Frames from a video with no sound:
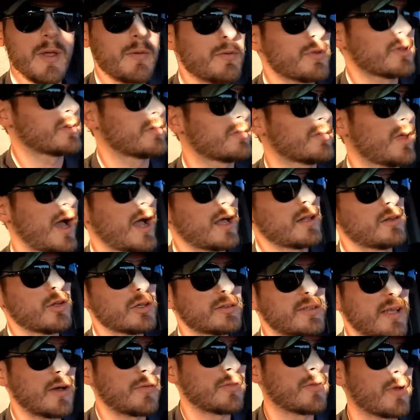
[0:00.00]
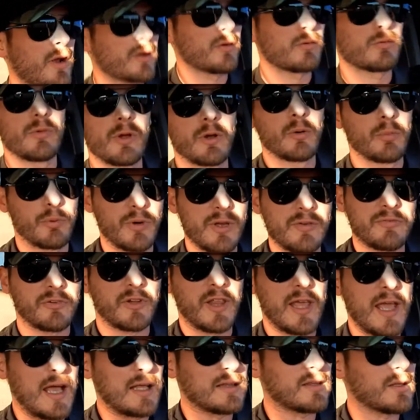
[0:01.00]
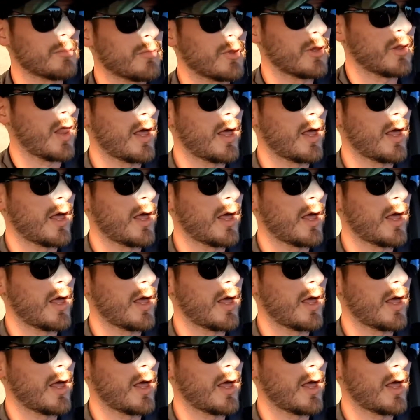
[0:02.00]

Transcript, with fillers: Maybe I looked down there real briefly at them.